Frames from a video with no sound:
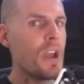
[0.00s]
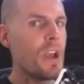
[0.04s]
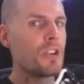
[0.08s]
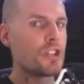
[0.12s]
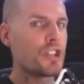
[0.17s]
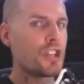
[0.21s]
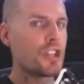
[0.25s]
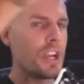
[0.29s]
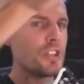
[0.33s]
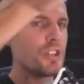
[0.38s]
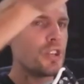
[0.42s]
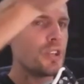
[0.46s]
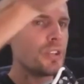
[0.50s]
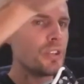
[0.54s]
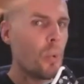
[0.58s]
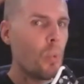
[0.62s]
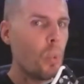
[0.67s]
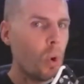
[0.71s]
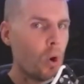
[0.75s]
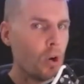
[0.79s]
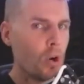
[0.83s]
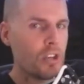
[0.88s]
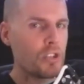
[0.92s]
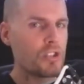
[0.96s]
Changing the
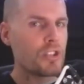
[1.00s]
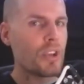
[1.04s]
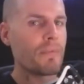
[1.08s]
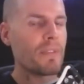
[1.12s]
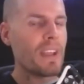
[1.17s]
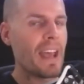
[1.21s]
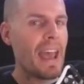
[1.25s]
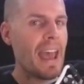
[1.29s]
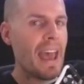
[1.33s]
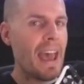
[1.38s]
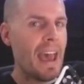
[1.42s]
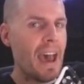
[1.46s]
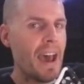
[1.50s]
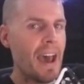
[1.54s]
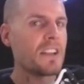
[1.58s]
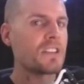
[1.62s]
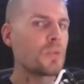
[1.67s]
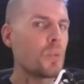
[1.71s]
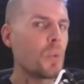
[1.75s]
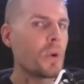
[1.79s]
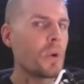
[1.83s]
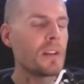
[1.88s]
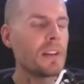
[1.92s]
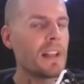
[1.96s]
wordage of the ad
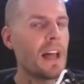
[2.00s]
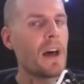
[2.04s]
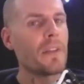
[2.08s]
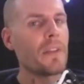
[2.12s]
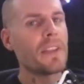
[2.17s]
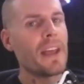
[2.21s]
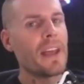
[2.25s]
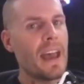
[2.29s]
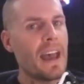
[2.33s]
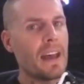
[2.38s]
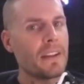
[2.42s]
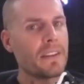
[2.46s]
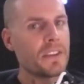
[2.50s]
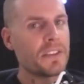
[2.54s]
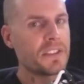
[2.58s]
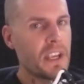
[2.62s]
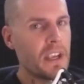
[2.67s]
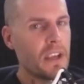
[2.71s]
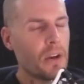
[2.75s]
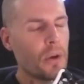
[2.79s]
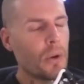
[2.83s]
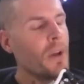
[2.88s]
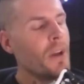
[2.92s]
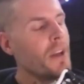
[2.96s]
is what allowed the ad to
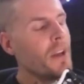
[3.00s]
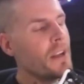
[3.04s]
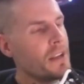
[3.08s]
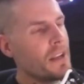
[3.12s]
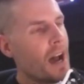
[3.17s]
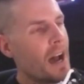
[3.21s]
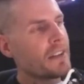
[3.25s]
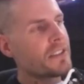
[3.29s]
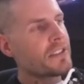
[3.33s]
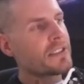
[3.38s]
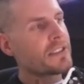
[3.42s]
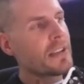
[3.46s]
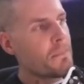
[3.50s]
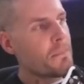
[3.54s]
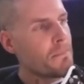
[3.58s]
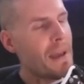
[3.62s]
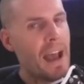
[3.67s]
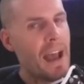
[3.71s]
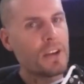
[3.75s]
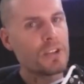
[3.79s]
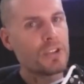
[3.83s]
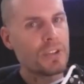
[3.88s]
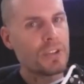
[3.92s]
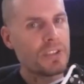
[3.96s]
scale, not some
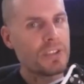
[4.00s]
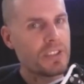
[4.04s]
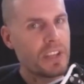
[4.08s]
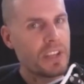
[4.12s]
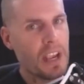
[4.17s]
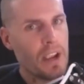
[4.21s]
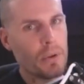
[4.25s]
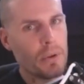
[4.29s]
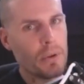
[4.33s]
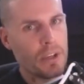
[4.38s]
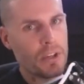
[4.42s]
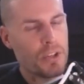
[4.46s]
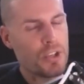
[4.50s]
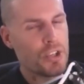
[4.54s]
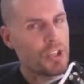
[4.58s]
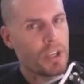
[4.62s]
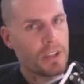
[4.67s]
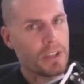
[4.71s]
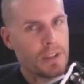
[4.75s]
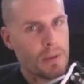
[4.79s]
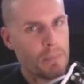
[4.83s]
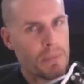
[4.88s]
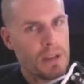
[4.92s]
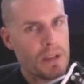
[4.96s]
magic scaling
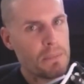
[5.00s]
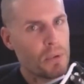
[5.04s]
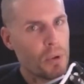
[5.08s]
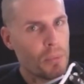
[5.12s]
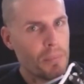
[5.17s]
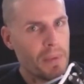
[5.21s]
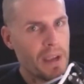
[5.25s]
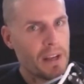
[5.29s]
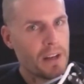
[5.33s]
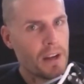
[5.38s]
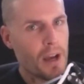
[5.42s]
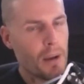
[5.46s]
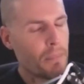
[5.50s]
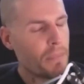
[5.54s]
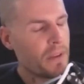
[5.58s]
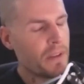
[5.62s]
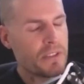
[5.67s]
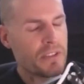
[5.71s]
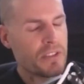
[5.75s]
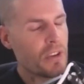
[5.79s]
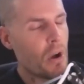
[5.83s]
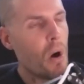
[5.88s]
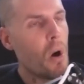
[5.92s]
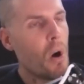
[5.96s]
shit that people made up.
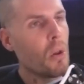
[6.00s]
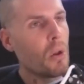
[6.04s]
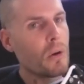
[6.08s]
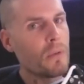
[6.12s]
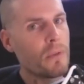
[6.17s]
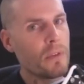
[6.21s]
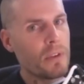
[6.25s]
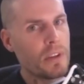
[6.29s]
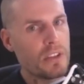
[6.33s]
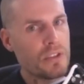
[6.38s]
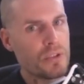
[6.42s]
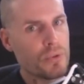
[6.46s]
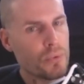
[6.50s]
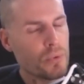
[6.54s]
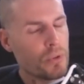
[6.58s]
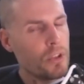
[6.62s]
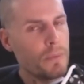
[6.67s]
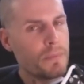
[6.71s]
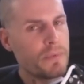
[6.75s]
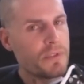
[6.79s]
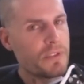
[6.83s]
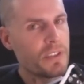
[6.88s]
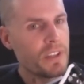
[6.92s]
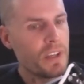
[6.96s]
It's all over these
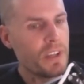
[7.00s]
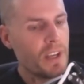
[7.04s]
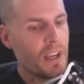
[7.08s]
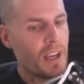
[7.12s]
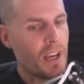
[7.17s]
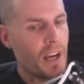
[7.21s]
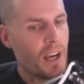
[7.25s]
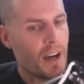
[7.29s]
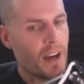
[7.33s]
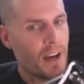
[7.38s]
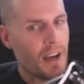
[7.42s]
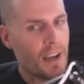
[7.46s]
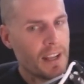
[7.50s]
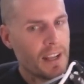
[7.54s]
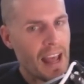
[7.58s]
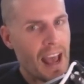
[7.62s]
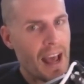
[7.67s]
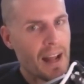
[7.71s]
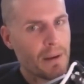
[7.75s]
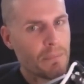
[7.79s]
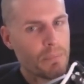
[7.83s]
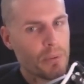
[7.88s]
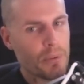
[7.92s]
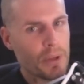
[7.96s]
groups and
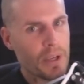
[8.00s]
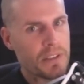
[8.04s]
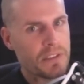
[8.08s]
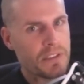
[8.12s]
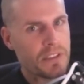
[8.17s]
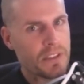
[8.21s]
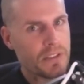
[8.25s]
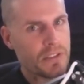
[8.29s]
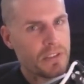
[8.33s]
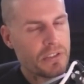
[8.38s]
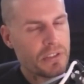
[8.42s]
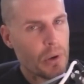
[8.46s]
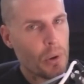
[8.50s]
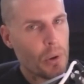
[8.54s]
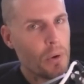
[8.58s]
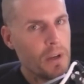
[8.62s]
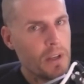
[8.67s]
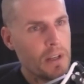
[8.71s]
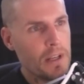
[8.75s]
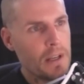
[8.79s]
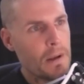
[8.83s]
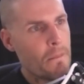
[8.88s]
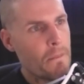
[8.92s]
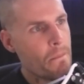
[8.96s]
ad places. So
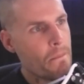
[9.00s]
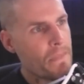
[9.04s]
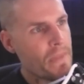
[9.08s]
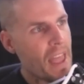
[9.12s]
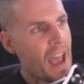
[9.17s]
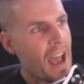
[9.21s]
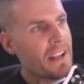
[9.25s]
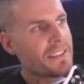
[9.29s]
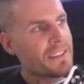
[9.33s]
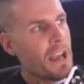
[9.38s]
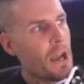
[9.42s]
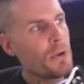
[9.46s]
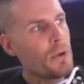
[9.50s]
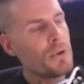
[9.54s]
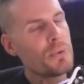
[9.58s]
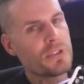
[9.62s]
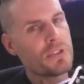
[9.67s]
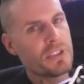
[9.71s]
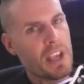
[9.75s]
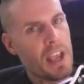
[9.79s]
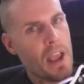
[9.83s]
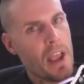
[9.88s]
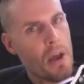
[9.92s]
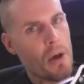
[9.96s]
that's how you
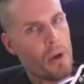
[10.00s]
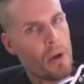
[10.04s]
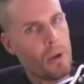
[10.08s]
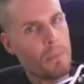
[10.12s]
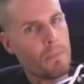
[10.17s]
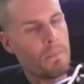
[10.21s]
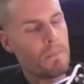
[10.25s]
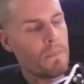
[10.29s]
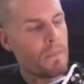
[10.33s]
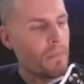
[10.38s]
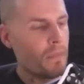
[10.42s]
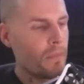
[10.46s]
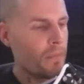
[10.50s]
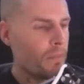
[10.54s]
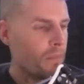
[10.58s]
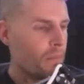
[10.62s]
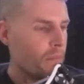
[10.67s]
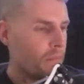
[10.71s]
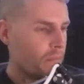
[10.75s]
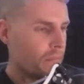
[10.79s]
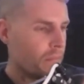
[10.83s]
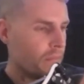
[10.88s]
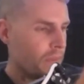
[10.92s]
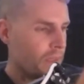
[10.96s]
scale
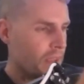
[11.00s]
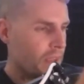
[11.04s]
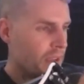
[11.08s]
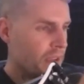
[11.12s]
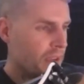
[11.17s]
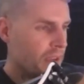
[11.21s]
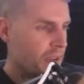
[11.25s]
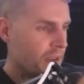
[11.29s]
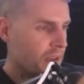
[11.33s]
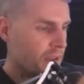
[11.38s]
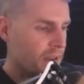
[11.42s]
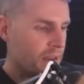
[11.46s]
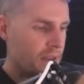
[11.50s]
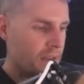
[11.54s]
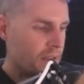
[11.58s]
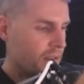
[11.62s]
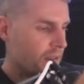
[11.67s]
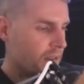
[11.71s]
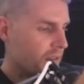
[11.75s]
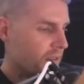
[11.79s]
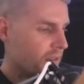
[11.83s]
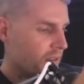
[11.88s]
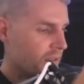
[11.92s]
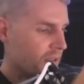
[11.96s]

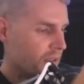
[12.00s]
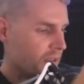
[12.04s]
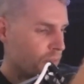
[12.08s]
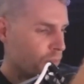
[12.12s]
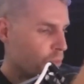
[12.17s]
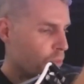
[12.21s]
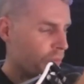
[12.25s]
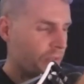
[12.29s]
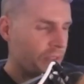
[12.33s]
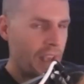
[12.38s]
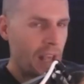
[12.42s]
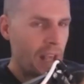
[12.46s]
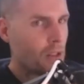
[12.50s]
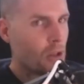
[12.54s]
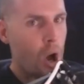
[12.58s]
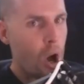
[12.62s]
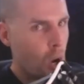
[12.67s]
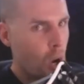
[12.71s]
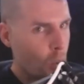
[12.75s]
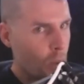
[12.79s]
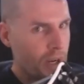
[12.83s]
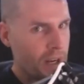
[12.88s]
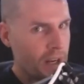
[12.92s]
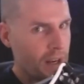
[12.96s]
with that
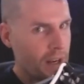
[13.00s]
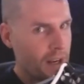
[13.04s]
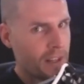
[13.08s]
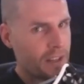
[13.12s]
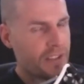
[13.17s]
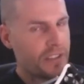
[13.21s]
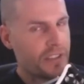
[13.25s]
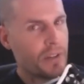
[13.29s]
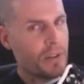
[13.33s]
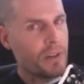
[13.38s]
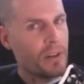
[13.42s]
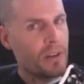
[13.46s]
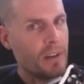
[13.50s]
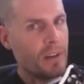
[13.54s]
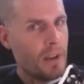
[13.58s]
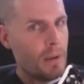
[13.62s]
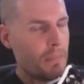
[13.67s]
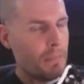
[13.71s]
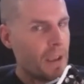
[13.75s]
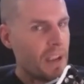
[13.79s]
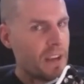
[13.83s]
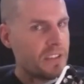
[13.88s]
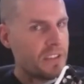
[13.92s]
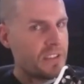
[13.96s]
long-winded answer
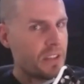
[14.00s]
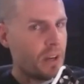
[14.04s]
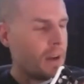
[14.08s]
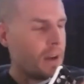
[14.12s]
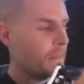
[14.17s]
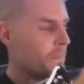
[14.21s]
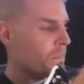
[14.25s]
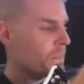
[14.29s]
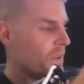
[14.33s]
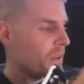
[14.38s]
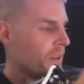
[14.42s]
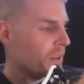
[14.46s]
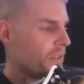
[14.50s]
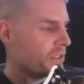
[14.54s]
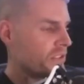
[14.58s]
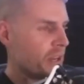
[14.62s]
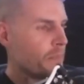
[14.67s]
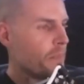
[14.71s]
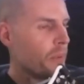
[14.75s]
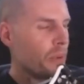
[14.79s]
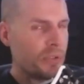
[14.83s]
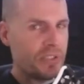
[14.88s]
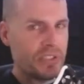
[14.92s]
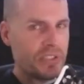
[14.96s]
based on
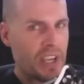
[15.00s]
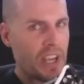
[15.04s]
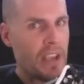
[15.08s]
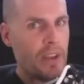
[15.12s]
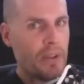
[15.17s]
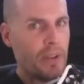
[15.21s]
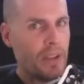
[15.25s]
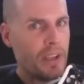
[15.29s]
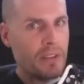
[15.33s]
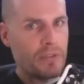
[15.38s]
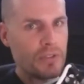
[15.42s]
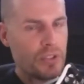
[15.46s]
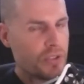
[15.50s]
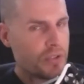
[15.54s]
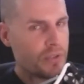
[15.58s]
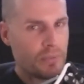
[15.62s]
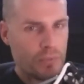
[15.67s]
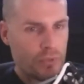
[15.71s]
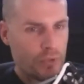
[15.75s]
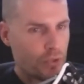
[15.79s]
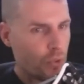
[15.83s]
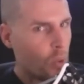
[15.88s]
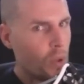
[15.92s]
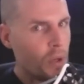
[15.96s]
simple scaling, just
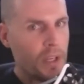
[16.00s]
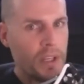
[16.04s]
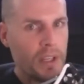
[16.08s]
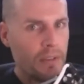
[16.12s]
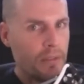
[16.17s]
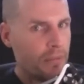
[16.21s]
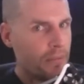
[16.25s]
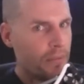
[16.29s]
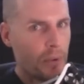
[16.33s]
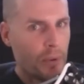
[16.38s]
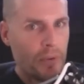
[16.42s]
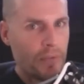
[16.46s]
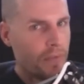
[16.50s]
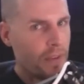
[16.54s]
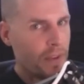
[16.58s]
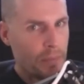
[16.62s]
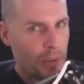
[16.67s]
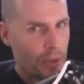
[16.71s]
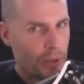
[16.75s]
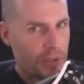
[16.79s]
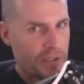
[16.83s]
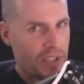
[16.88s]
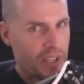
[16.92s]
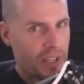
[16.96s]
20,
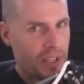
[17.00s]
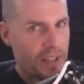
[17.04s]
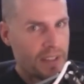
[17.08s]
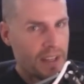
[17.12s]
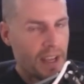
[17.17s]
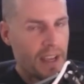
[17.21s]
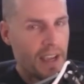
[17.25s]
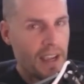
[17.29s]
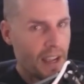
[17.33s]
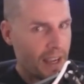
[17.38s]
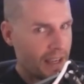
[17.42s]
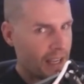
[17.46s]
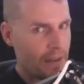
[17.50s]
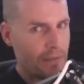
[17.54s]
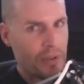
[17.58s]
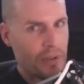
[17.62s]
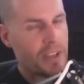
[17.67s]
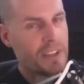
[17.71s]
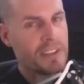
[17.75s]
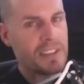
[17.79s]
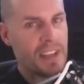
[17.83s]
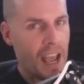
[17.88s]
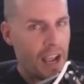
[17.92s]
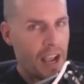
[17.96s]
30% a day. I gave you the
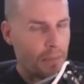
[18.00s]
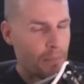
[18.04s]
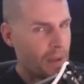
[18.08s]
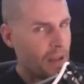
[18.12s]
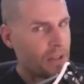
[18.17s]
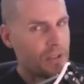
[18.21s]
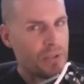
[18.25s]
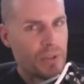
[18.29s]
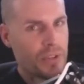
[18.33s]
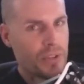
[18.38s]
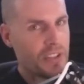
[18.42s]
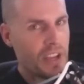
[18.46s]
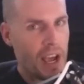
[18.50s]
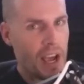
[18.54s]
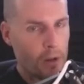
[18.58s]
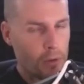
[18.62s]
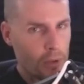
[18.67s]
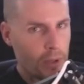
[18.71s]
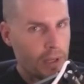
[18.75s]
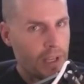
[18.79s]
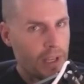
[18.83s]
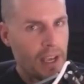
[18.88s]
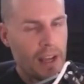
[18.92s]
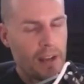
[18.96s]
exact metrics I'll
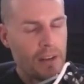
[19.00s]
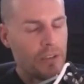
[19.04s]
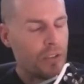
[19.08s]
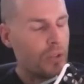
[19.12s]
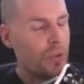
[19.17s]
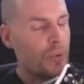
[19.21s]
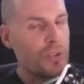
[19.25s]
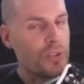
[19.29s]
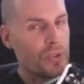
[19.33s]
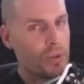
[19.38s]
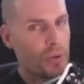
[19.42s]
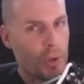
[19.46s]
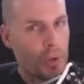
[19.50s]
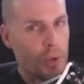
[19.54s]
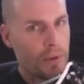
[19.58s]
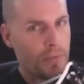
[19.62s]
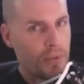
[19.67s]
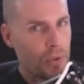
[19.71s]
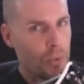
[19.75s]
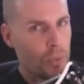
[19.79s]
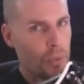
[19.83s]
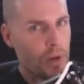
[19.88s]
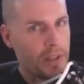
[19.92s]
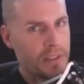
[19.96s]
look at. Use your own
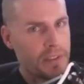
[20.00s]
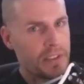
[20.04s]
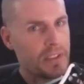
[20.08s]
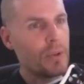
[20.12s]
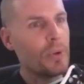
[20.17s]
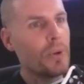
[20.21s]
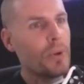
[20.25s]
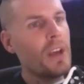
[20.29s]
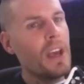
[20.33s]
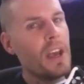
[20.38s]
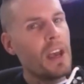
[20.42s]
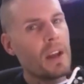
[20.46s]
if you want to.